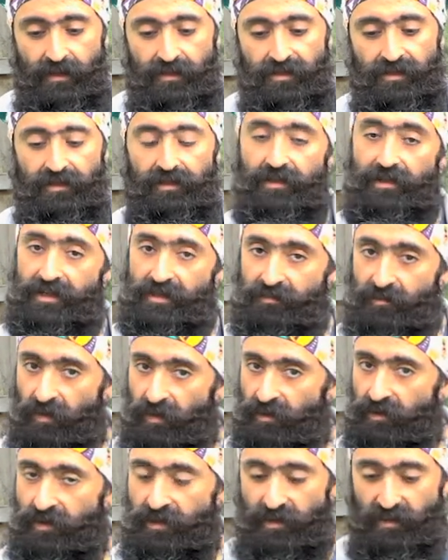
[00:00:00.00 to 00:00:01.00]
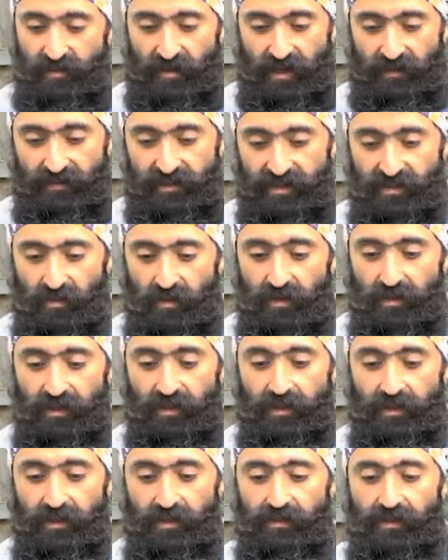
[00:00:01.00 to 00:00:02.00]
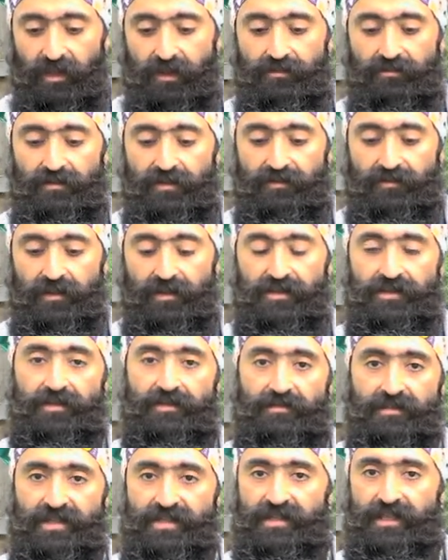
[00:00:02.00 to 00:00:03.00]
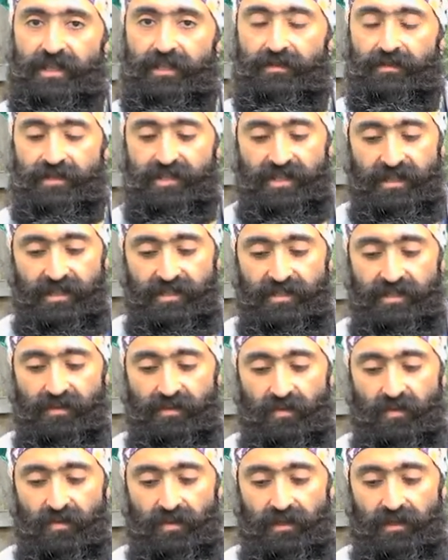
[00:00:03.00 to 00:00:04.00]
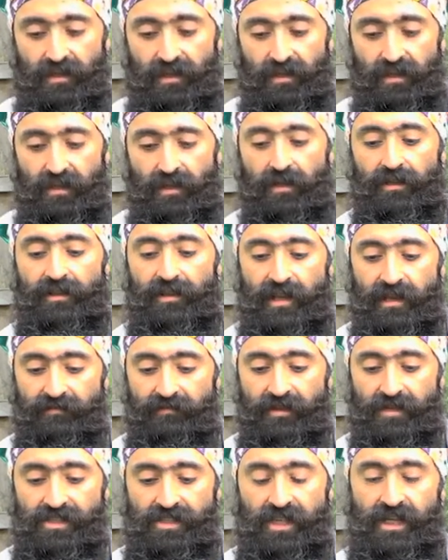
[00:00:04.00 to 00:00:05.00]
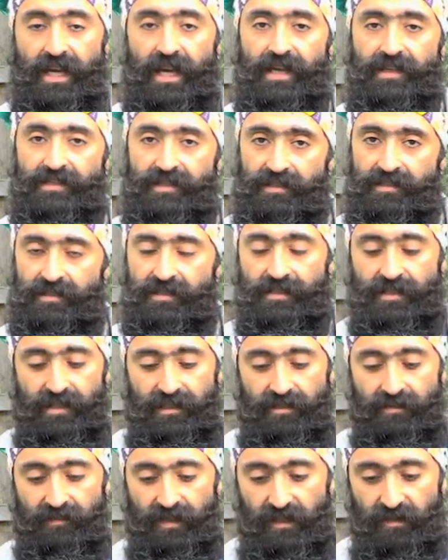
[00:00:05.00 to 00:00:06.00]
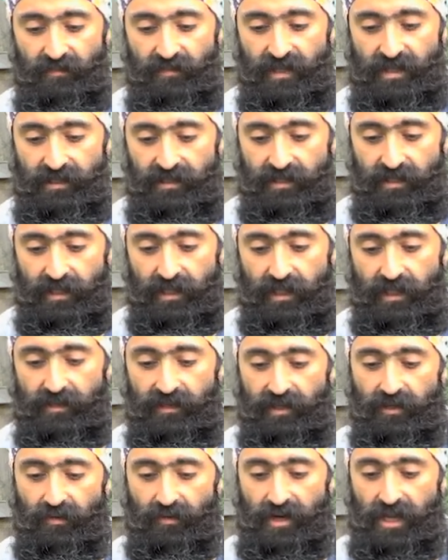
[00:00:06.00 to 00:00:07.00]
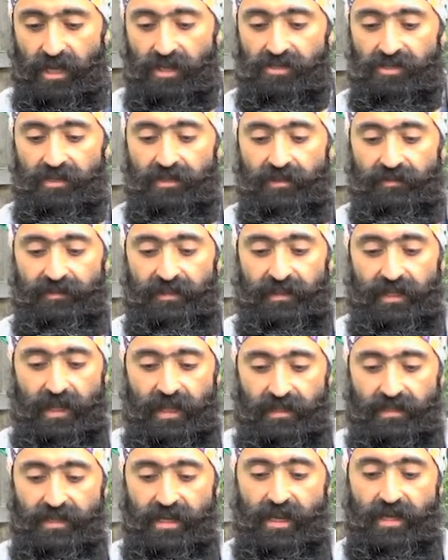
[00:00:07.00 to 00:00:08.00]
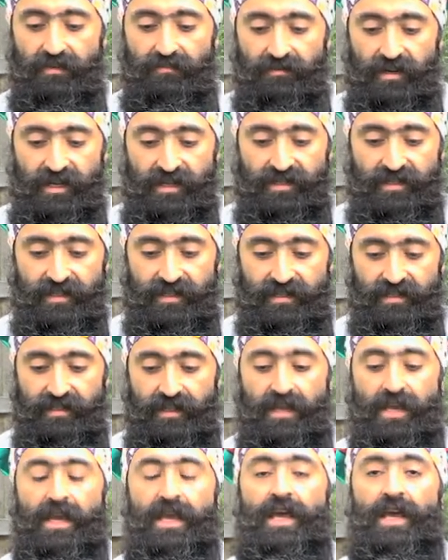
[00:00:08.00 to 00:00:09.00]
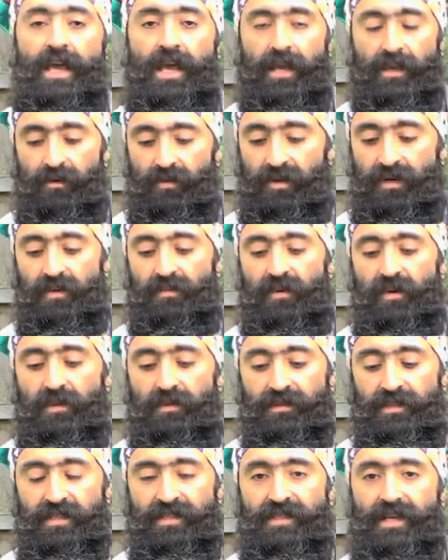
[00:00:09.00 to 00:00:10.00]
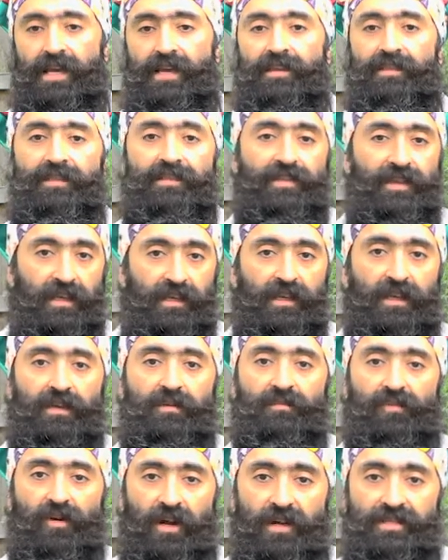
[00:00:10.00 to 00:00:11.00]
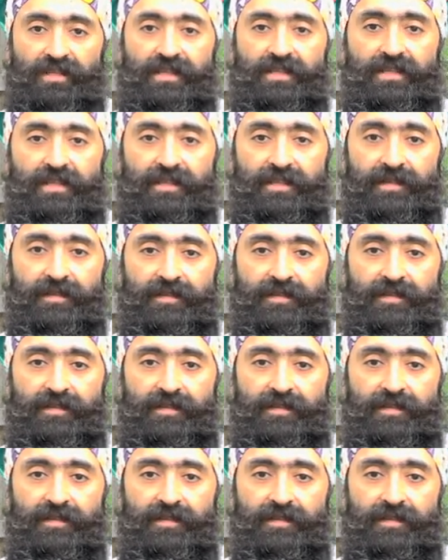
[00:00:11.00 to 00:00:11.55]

To learn more about this work, you can refer to Christine Ortiz's work on leveraging identity development in the creation of an anti-racist, equitable design thinking process.